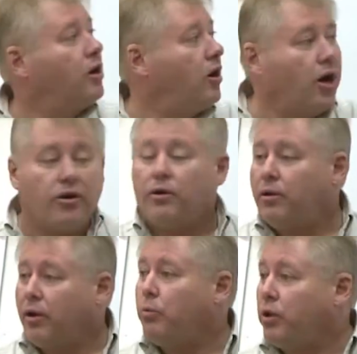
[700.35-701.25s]
Under
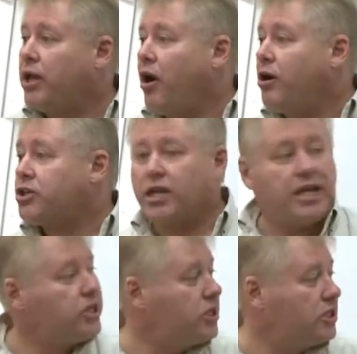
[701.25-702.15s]
really harsh
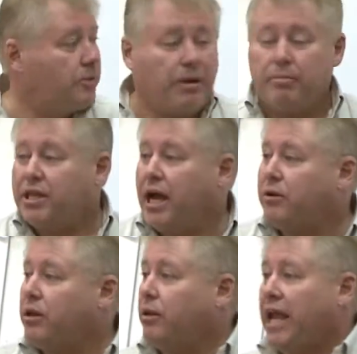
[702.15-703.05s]
conditions, it might be down
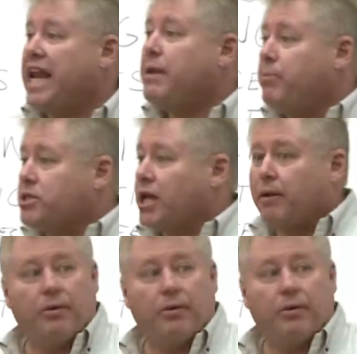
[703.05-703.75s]
at 80%.